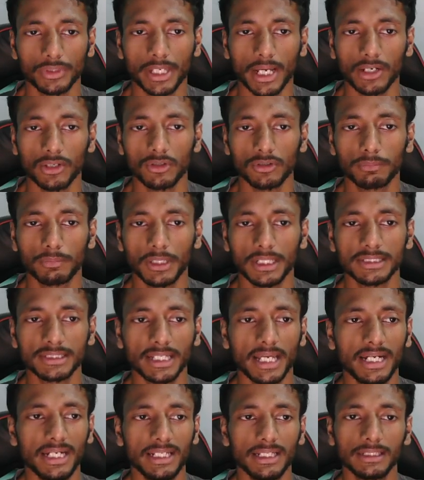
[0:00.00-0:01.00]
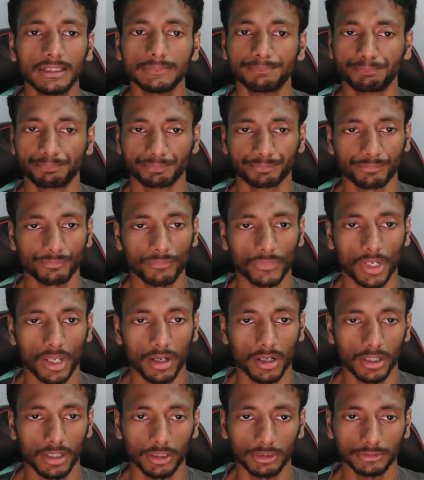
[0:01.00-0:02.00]
cannot place any
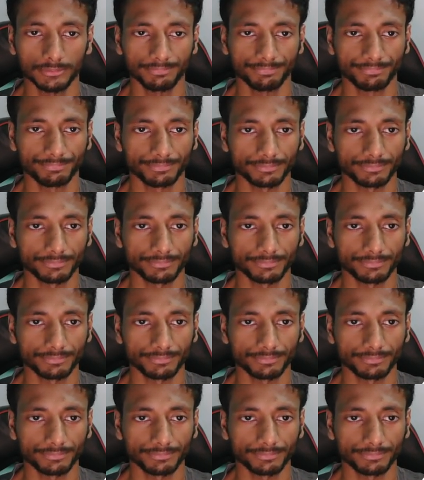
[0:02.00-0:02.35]
um,